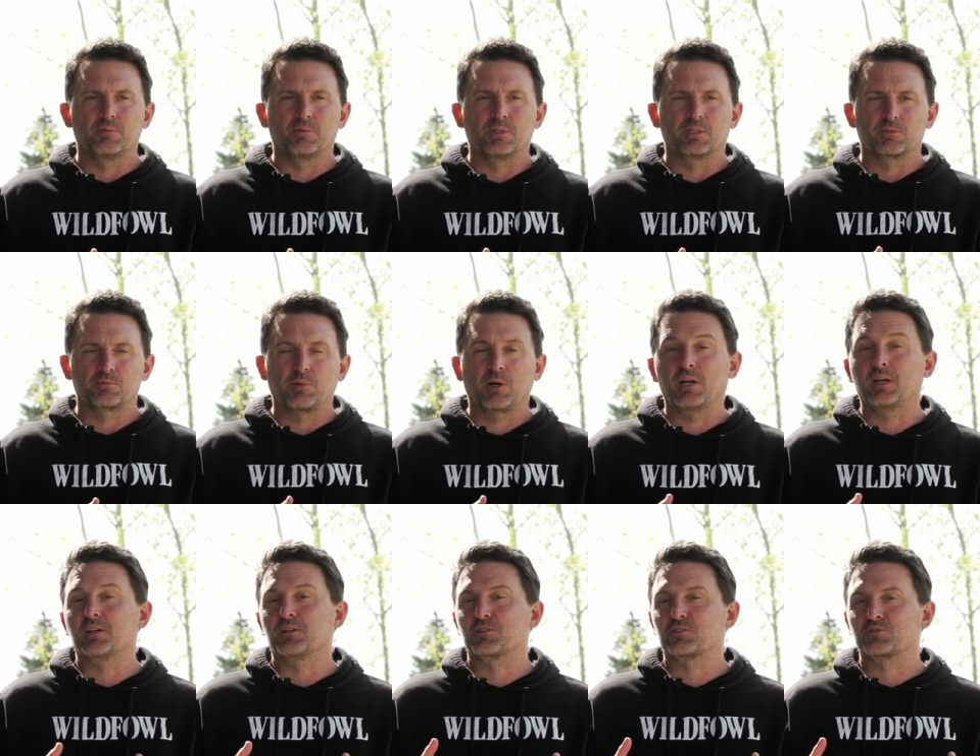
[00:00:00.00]
It's
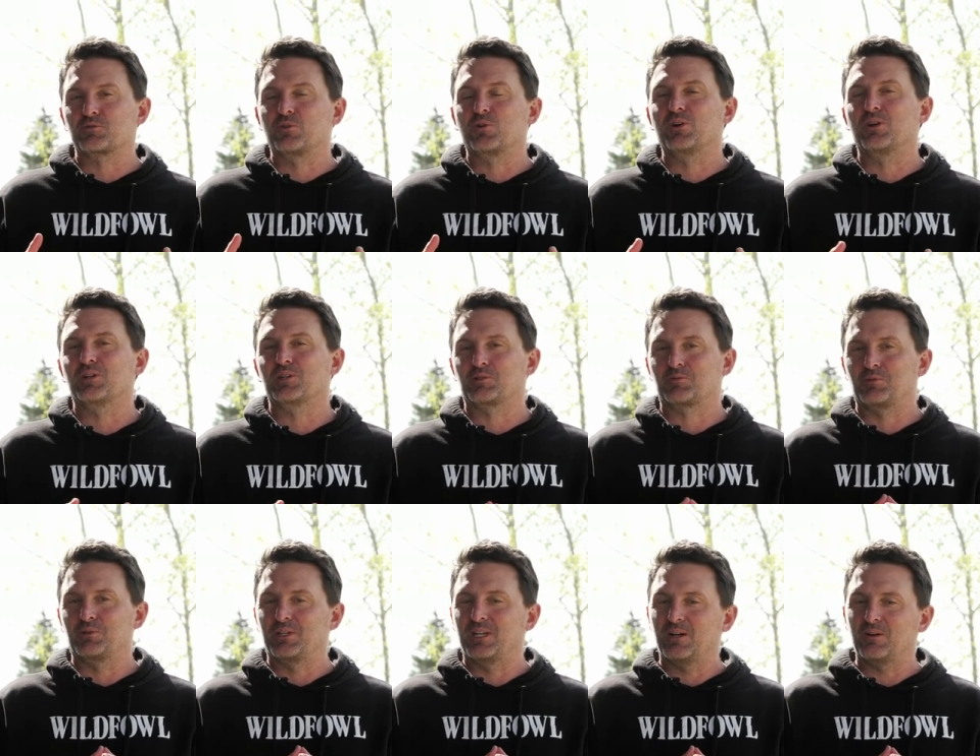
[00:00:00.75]
by hunters for
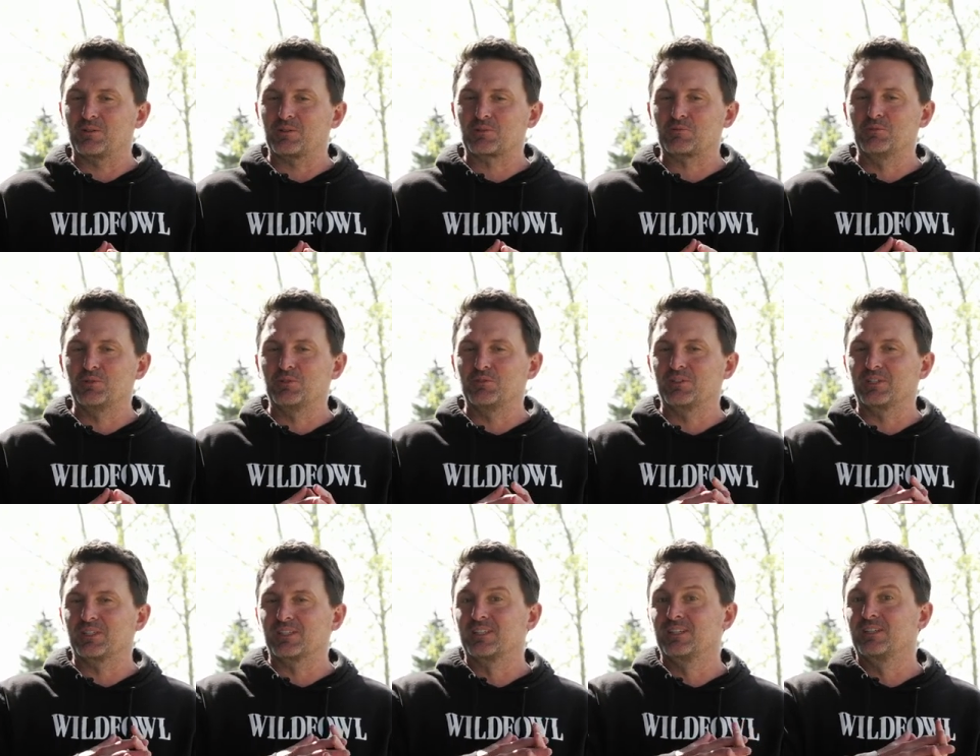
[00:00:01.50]
hunters, but now it's
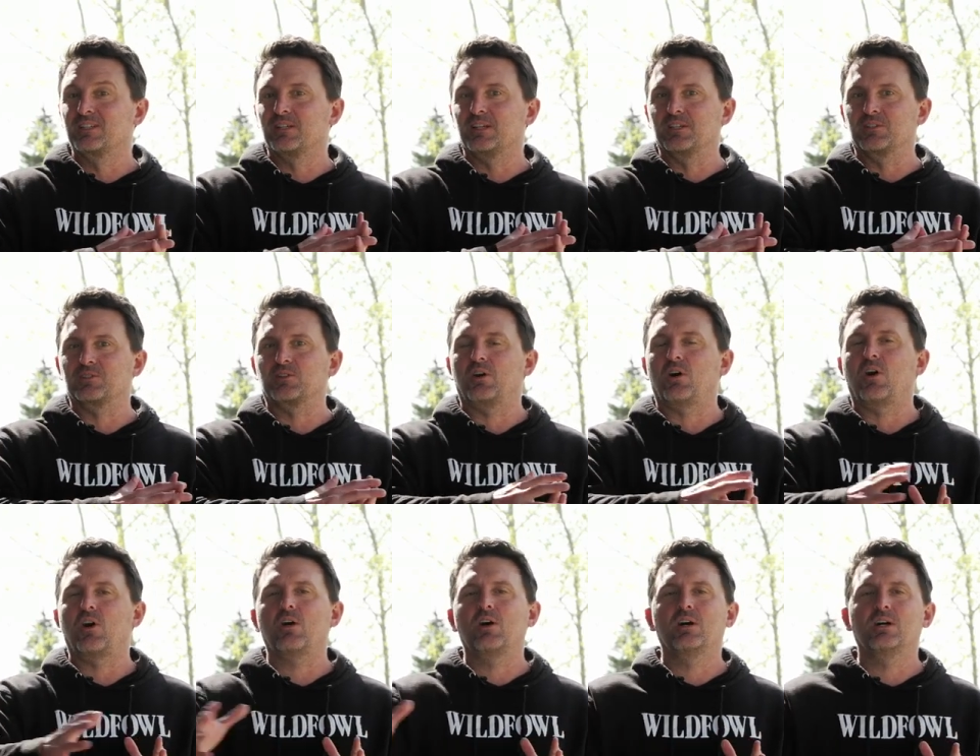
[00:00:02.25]
moving into
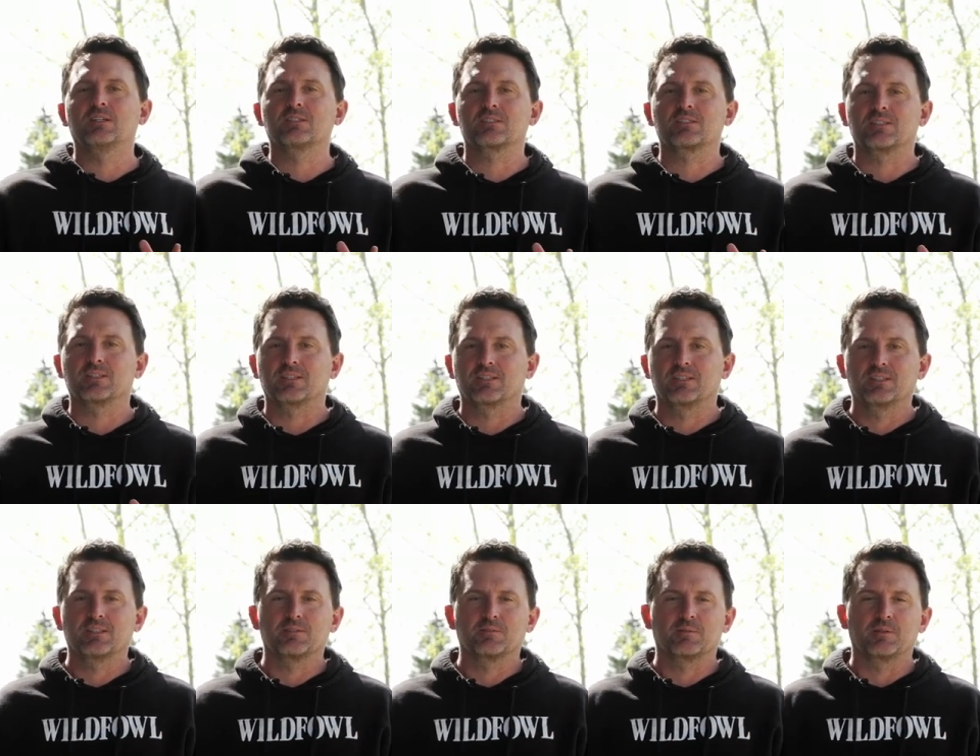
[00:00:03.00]
all hunting
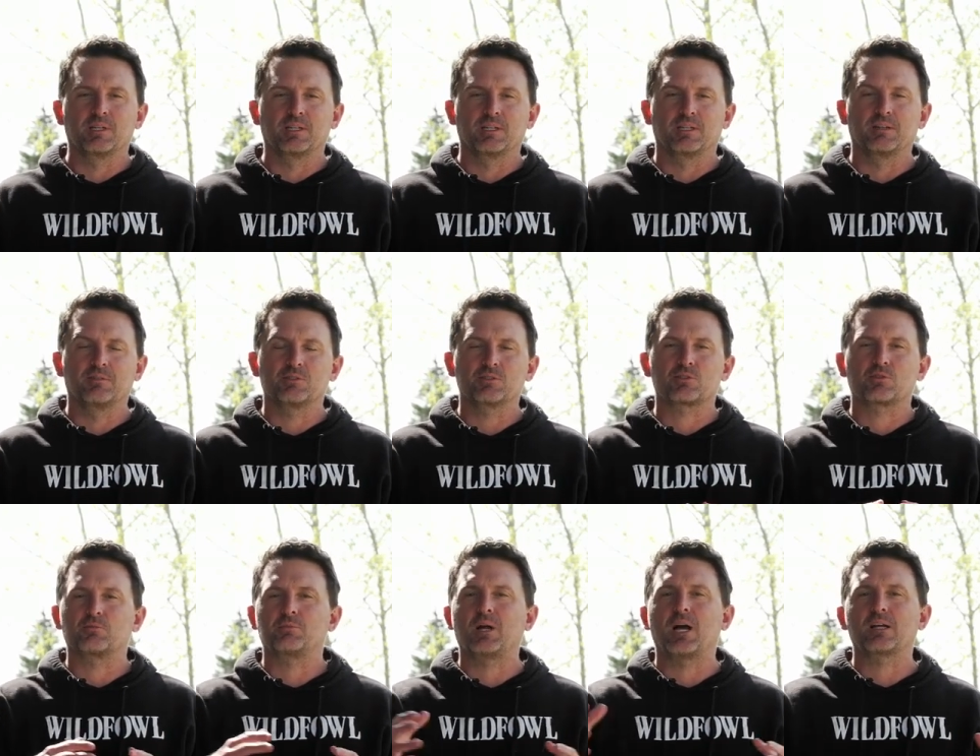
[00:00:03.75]
and even
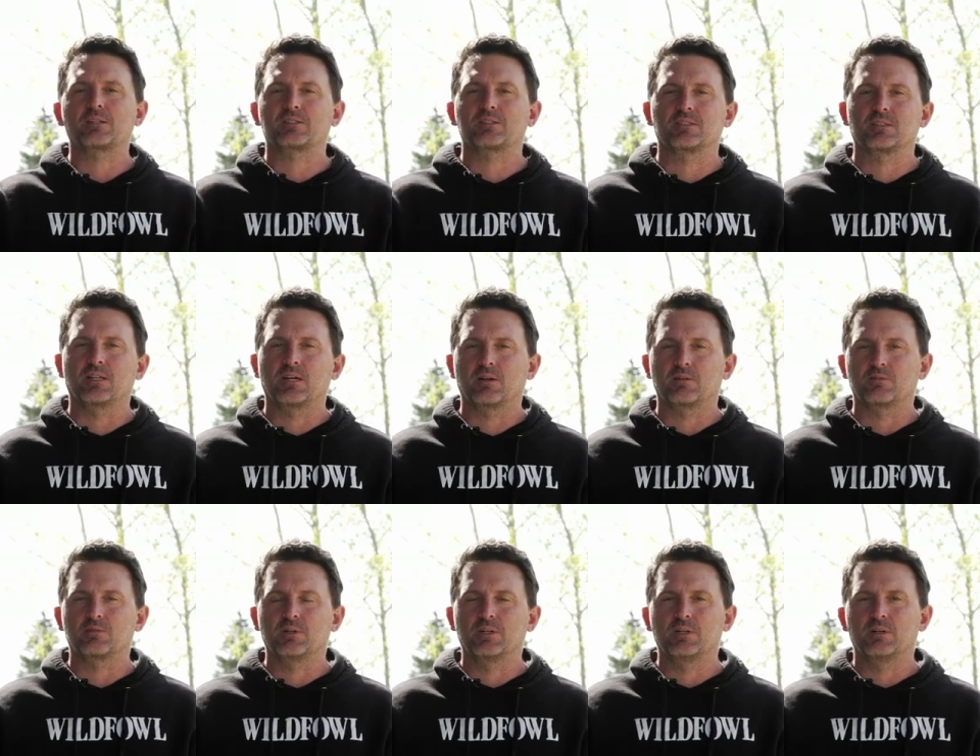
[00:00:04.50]
surpassing
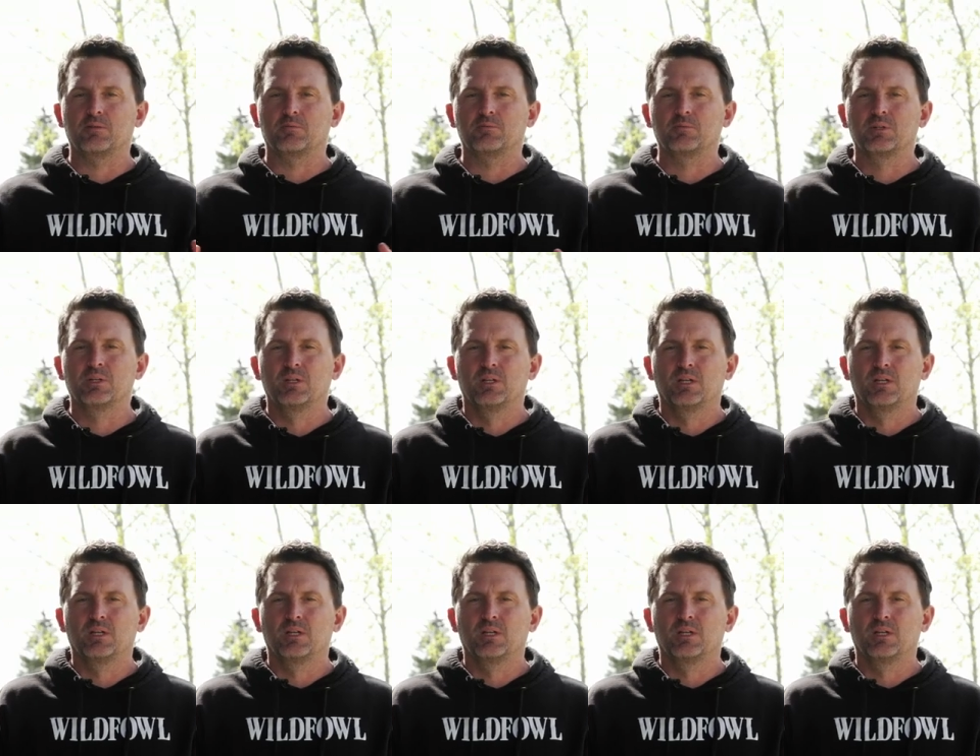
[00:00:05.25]
that realm